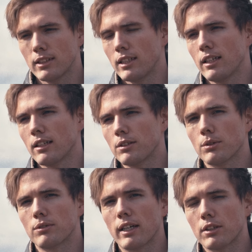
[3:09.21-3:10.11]
getting into
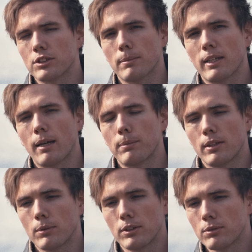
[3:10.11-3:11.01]
a wreck or something
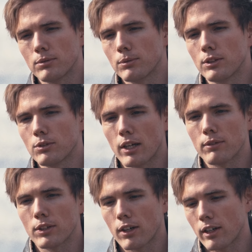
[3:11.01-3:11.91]
happening when you when you
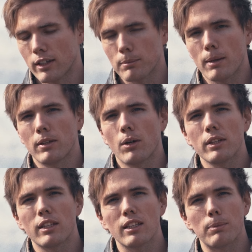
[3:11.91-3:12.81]
drive a car. I think maybe the
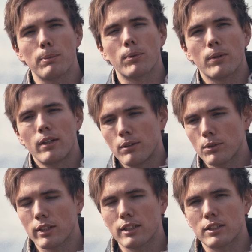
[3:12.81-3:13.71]
only thing that people
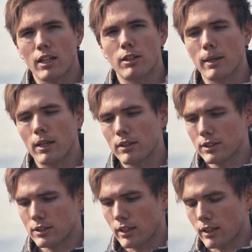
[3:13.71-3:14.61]
really get scared about
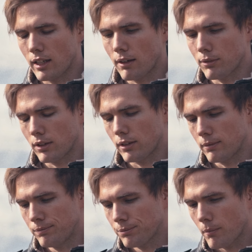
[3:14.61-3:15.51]
is like they have a
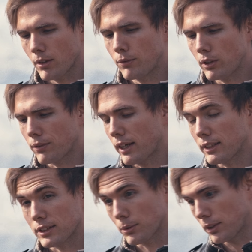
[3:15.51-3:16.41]
fear of
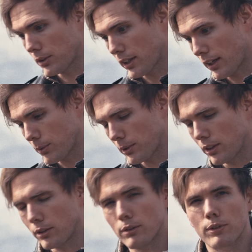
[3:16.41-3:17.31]
heights, so when you look out the
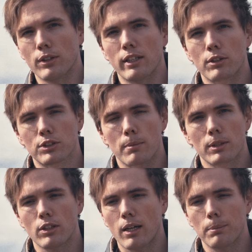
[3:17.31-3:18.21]
window, you feel like your stomach
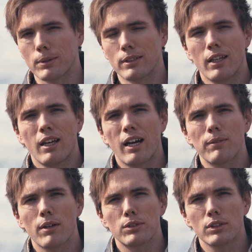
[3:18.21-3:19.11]
drop, but I've
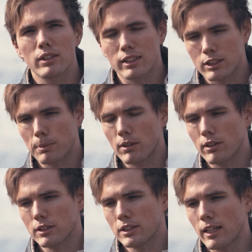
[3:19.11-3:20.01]
never really
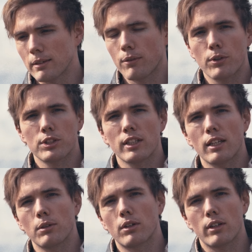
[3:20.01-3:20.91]
experienced that. The first thing
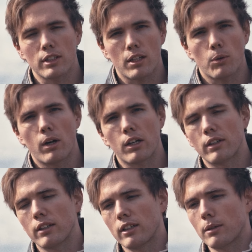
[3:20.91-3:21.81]
that you learn is how to walk
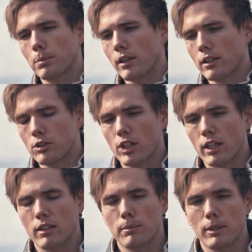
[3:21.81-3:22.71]
around the airplane and
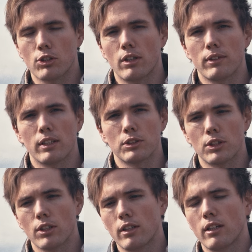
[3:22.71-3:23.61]
check to make sure everything is
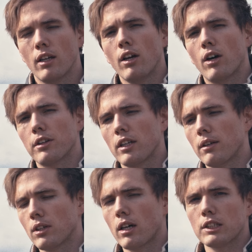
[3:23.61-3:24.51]
good, all the
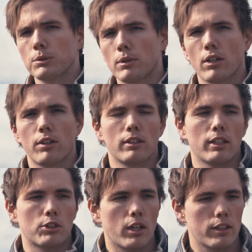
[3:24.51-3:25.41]
avionics work, all the
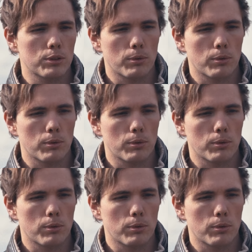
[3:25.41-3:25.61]
electronics